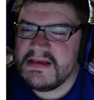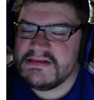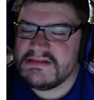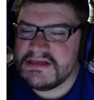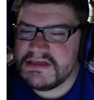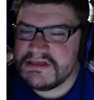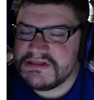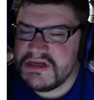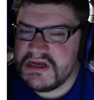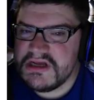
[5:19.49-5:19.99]
is
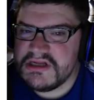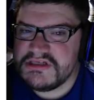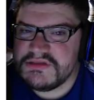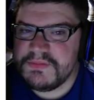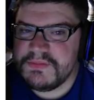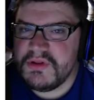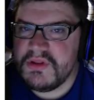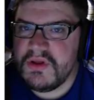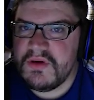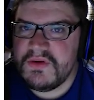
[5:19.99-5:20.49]
a
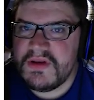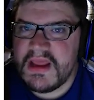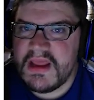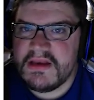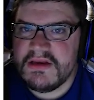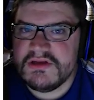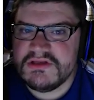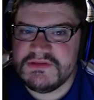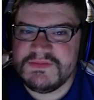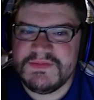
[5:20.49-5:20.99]
touch below
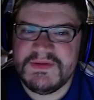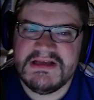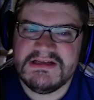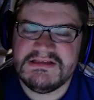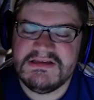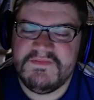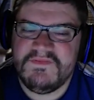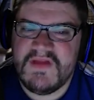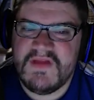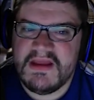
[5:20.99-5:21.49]
Daniels
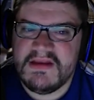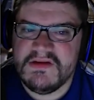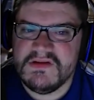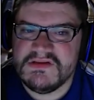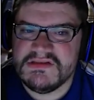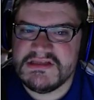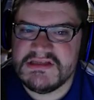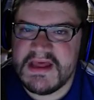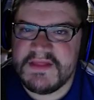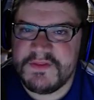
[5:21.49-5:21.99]
because of
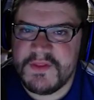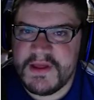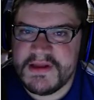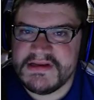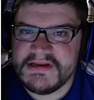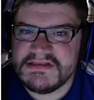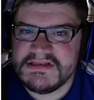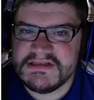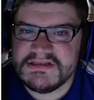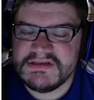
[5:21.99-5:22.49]
Daniels'
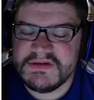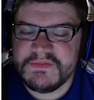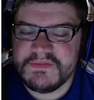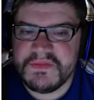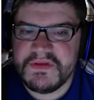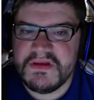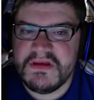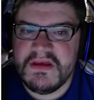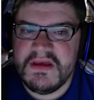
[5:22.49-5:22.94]
athleticism.